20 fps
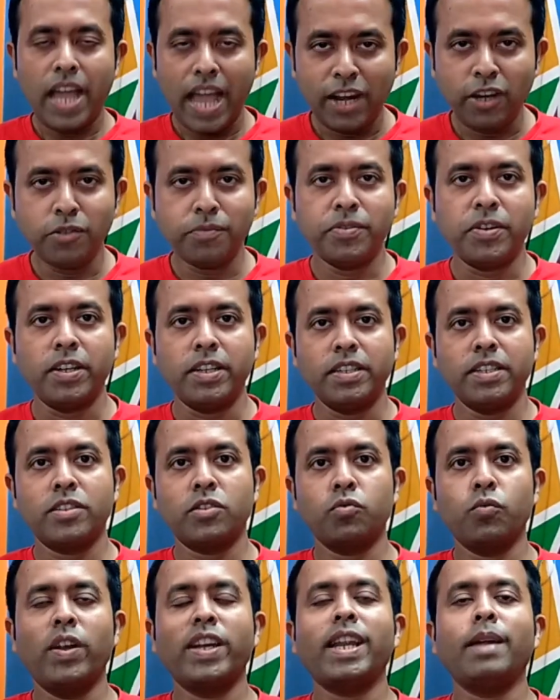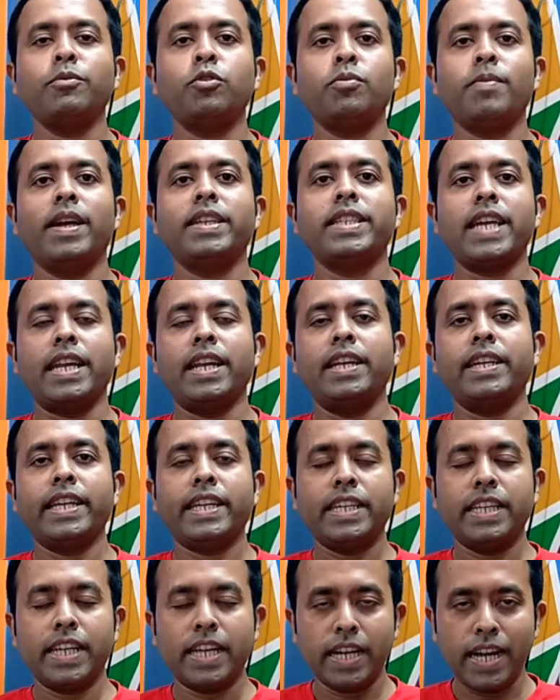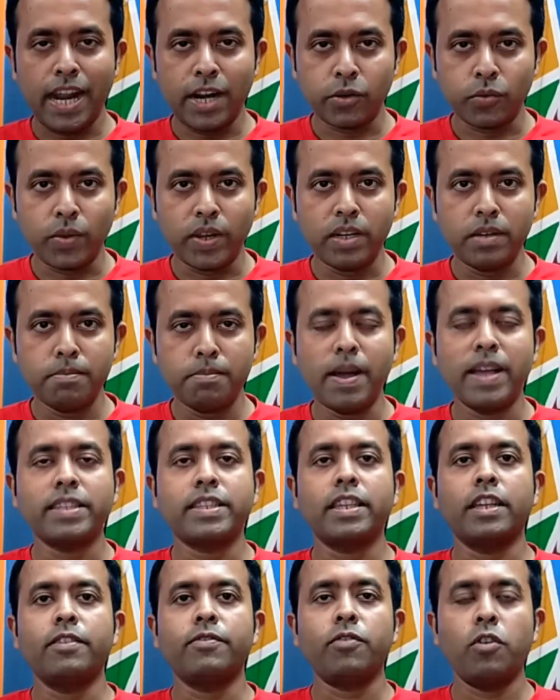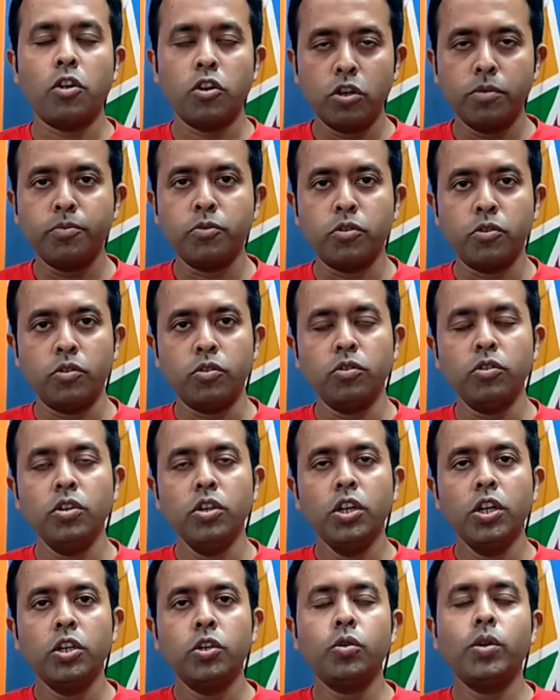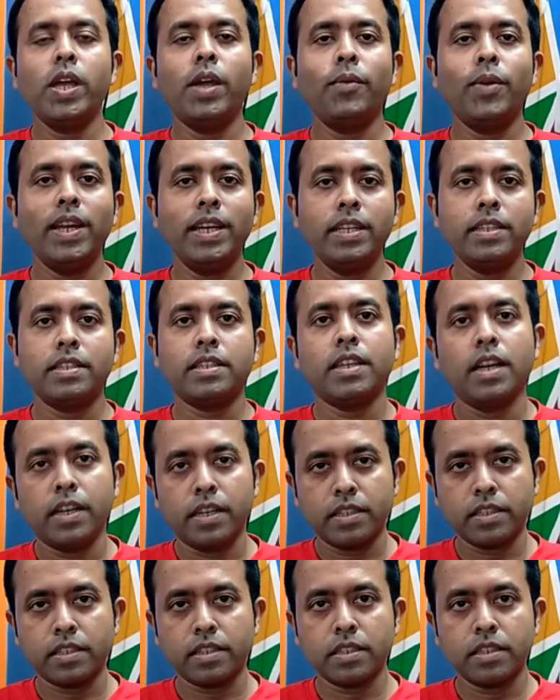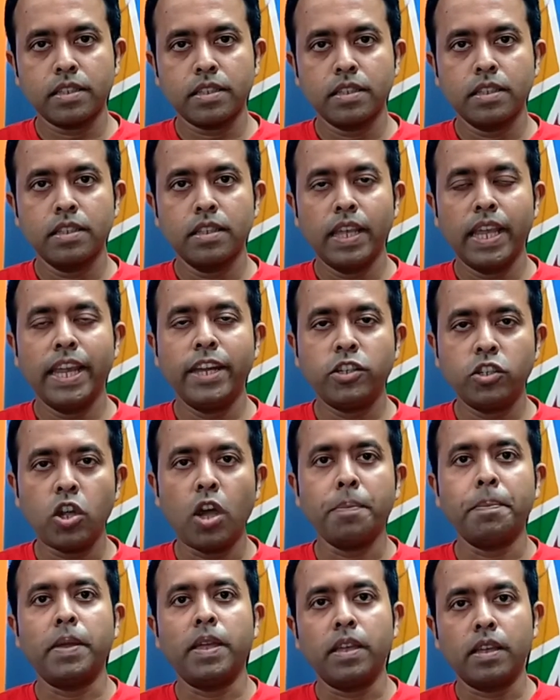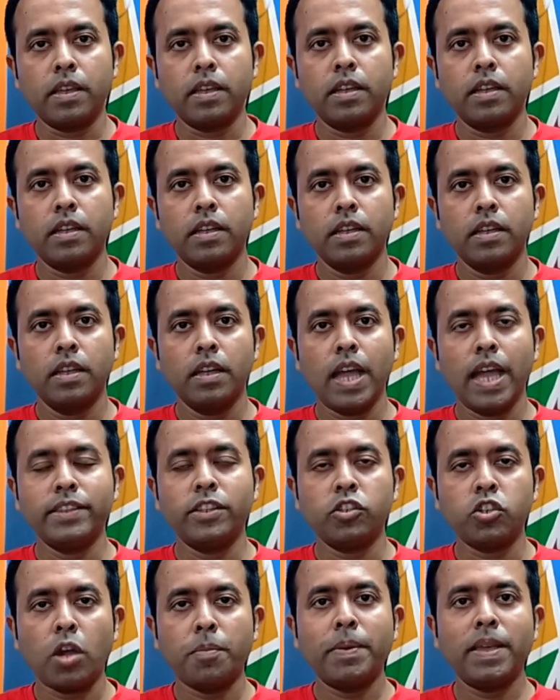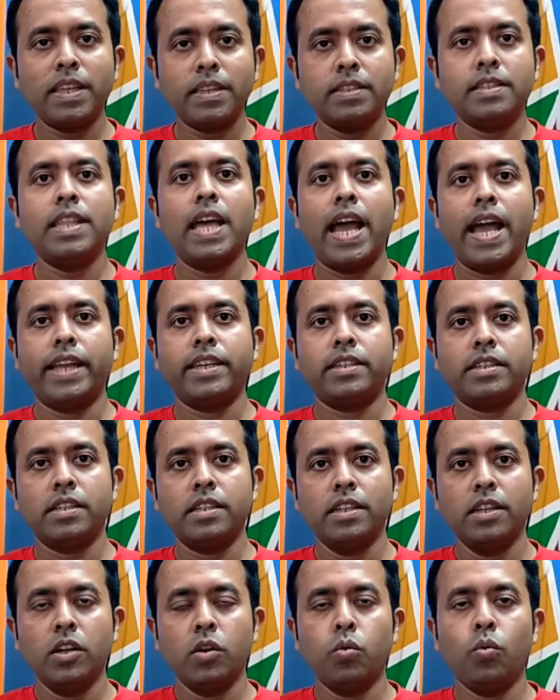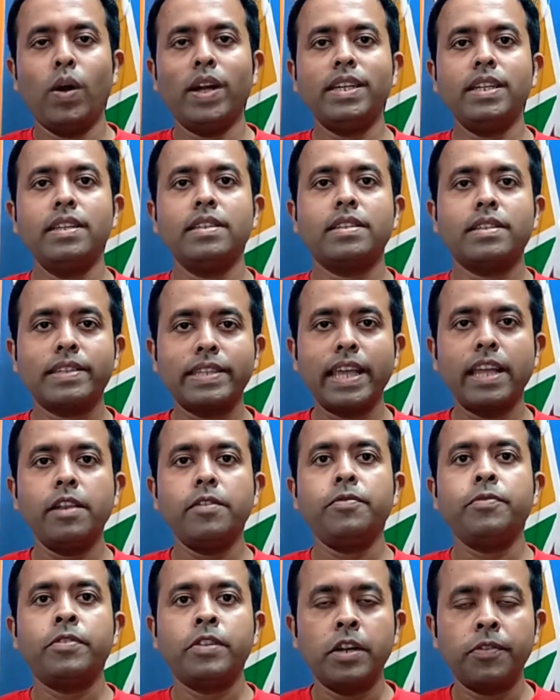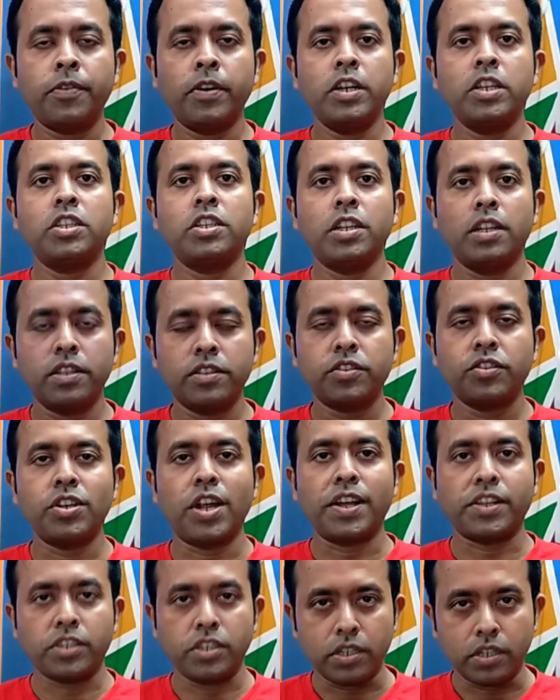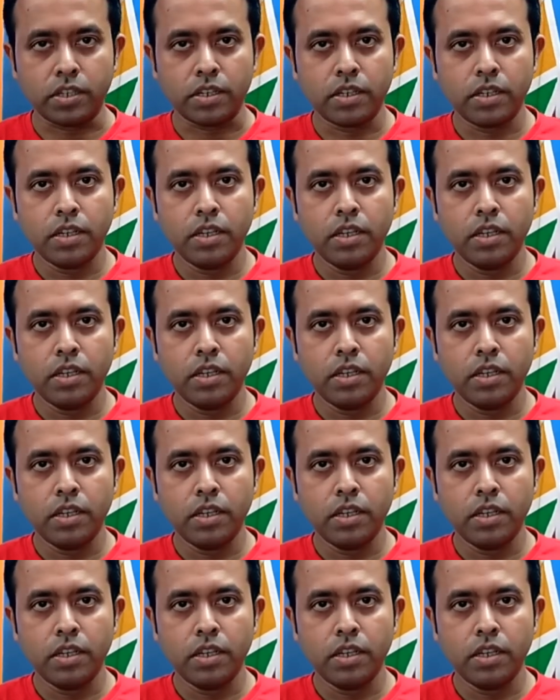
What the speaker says: Hello friends, welcome to my channel Technical Arquen, myself Arnab Kundu. Today I will discuss a topic, and the topic is that what is self-referential structure.